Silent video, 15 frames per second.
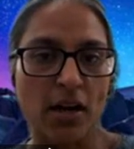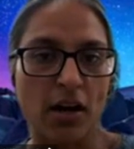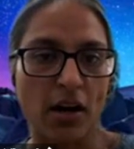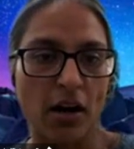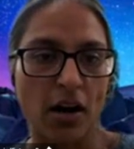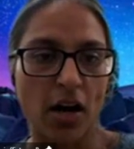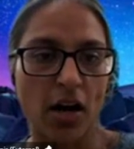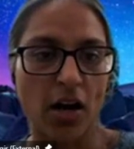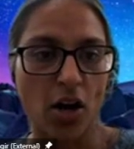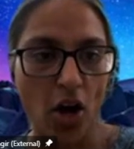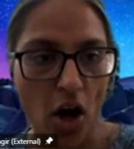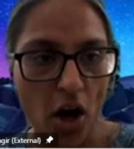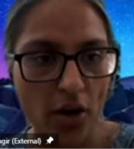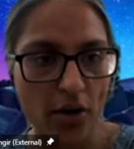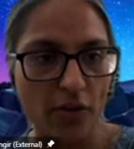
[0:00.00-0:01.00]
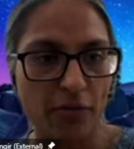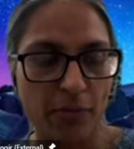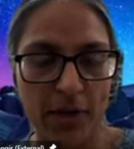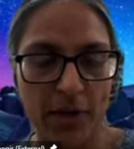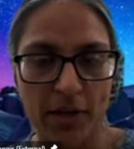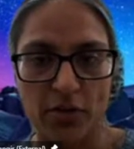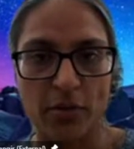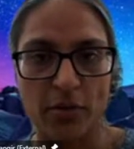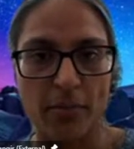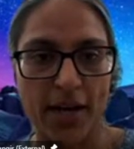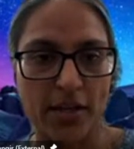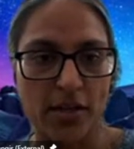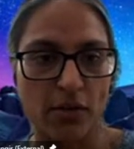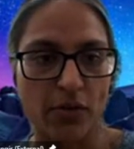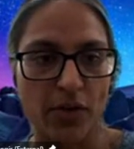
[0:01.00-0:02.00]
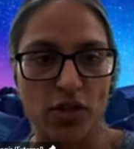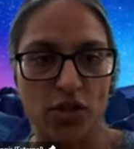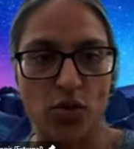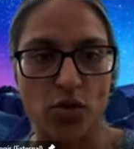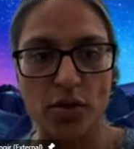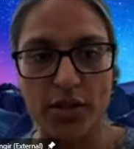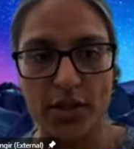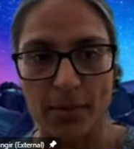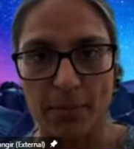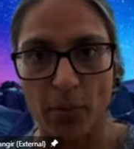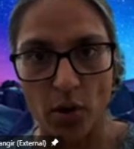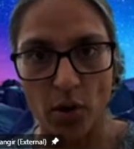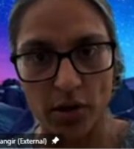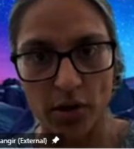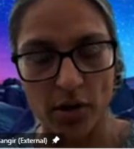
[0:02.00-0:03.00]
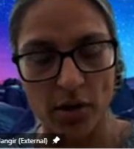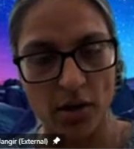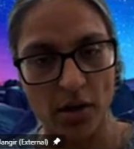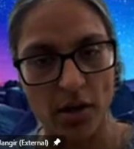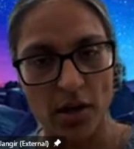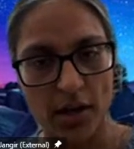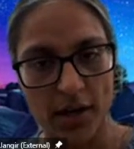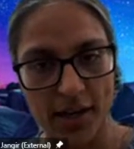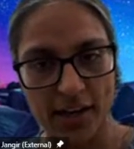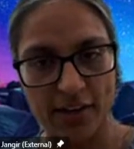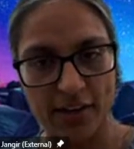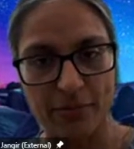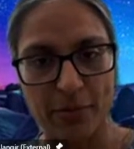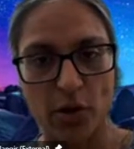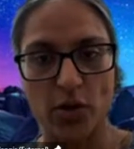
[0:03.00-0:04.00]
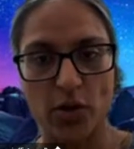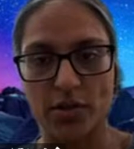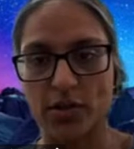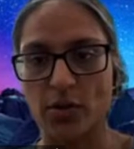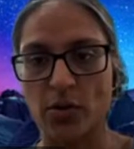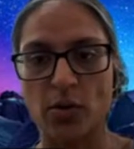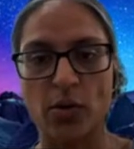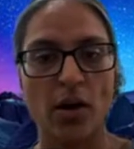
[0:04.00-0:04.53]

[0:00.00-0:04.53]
a lot of mineral matter which could support life, because